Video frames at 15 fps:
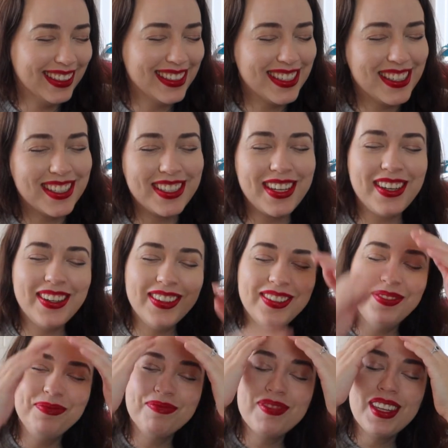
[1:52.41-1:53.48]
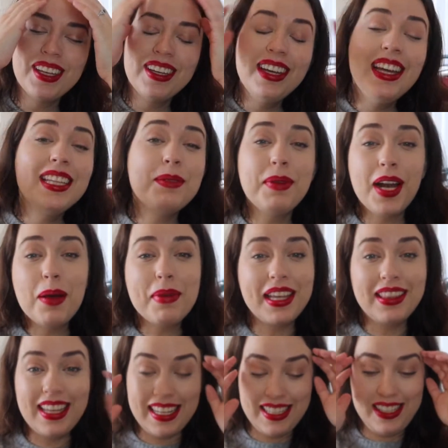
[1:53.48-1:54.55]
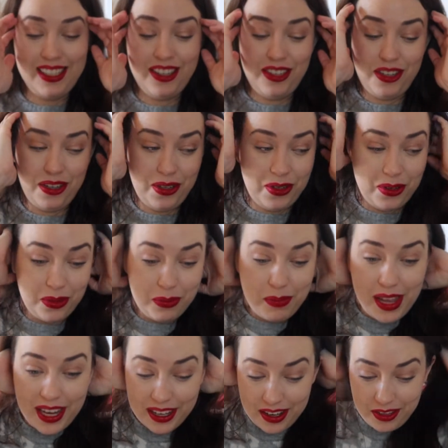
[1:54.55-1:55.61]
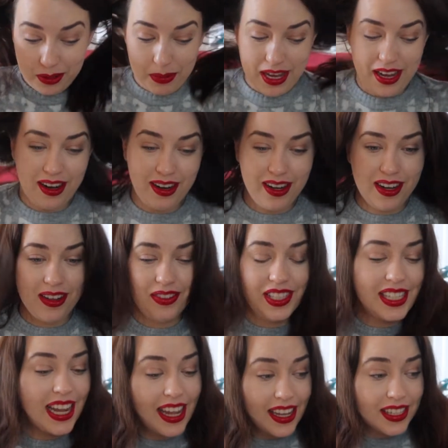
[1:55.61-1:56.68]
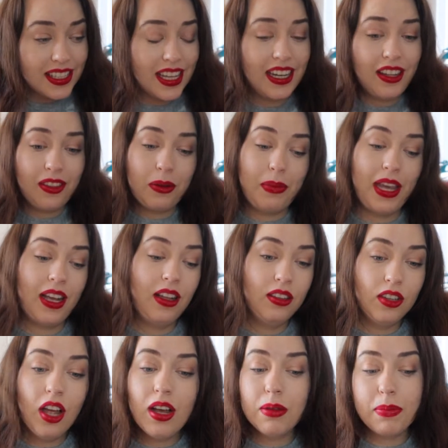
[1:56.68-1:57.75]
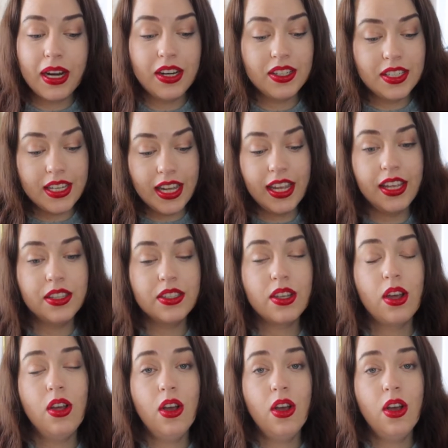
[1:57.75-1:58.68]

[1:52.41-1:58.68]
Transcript: So it's been on my list to make another pair of stays and either make a long pair of stays